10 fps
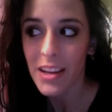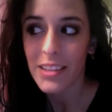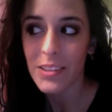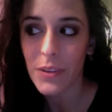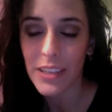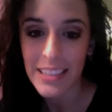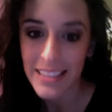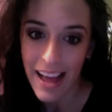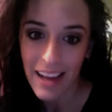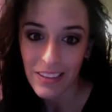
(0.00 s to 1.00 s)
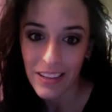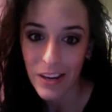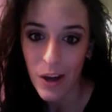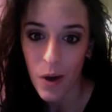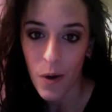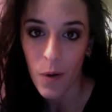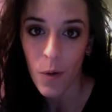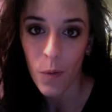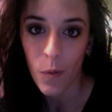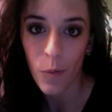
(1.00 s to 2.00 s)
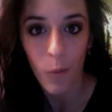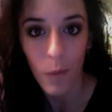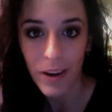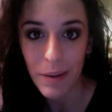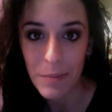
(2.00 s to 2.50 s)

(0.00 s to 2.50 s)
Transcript: Don't exactly know what I'm